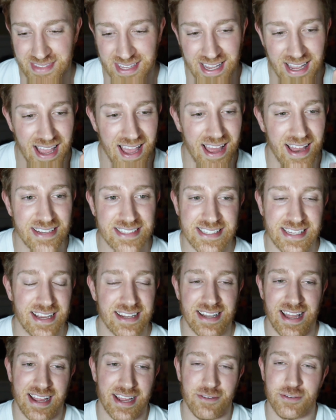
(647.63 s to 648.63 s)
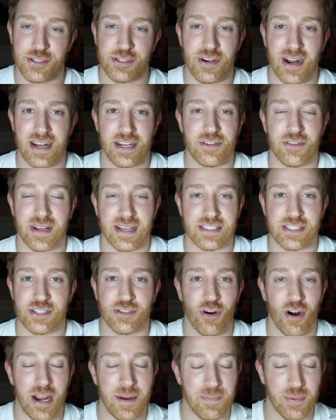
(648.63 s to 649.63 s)
and said like he was trying to do like a
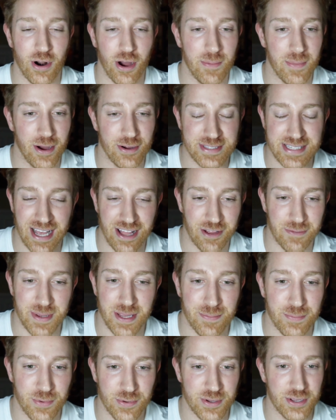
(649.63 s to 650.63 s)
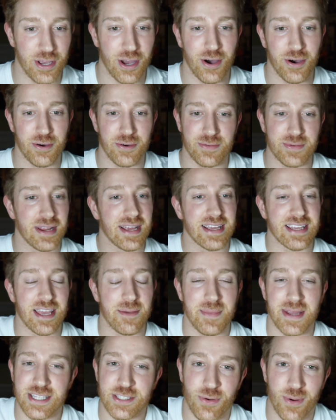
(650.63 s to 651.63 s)
story promo telling people yo give
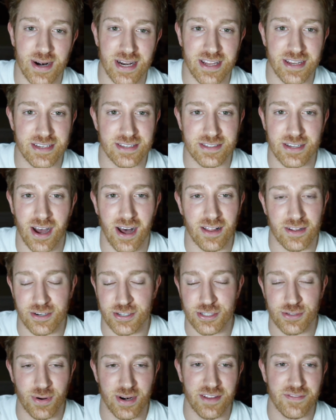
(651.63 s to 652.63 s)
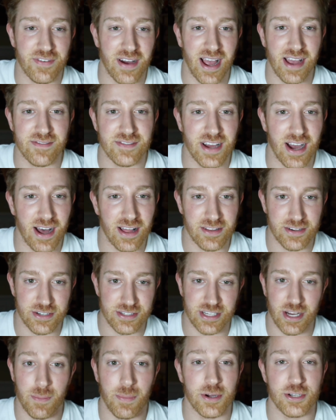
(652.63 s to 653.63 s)
me $20 $25
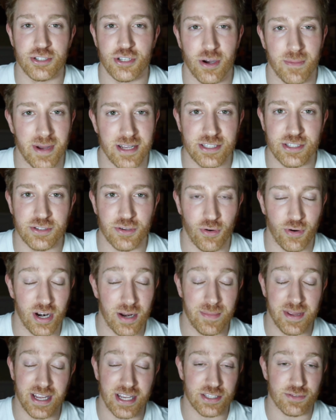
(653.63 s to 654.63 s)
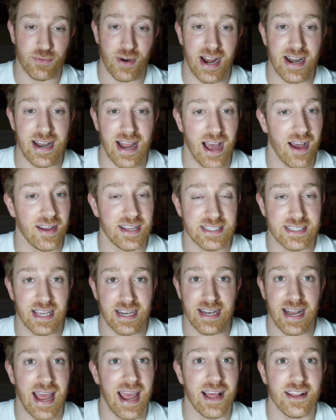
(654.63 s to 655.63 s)
and i'll put you on my story because right now he's
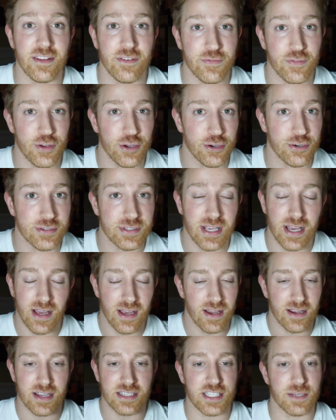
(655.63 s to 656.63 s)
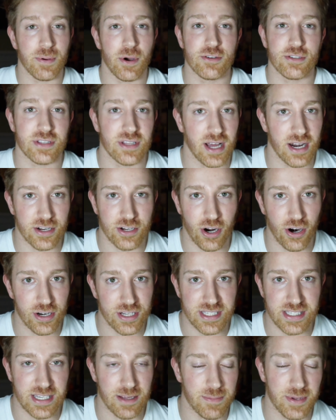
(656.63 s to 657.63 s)
getting hella views because he posts a lot of carti
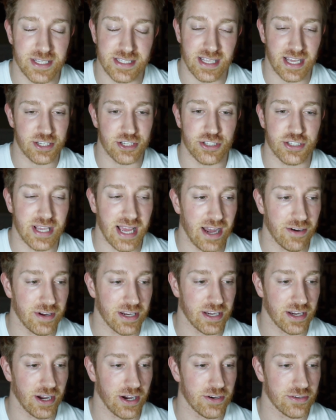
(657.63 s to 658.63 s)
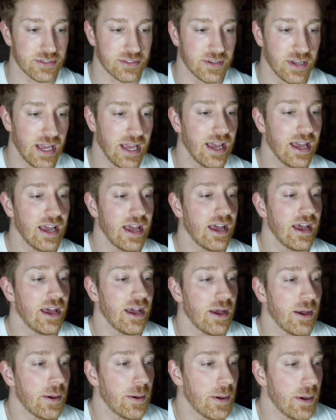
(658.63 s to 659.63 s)
snippets that's just how it goes
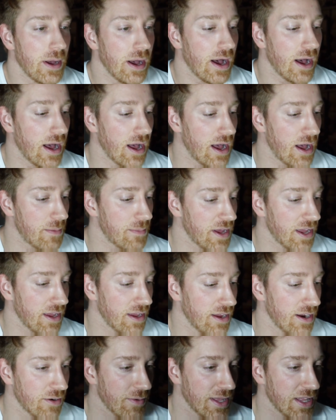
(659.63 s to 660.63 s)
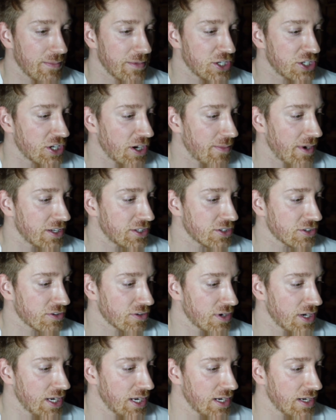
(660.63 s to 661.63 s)
um here wait let me share my
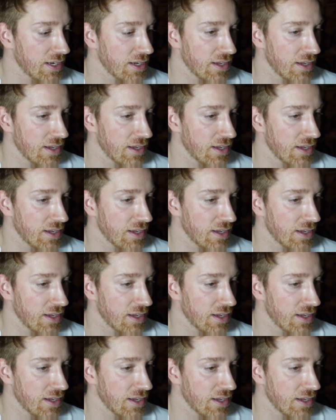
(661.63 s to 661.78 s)
screen